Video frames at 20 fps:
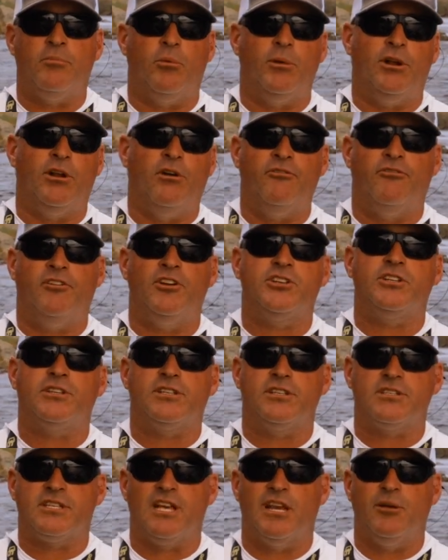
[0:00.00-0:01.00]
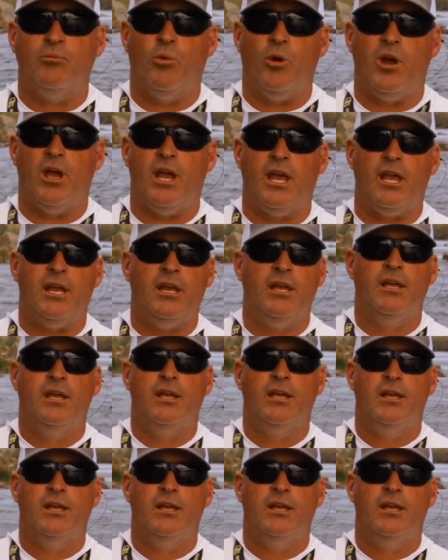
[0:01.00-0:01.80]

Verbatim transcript: but we don't fish it the same way.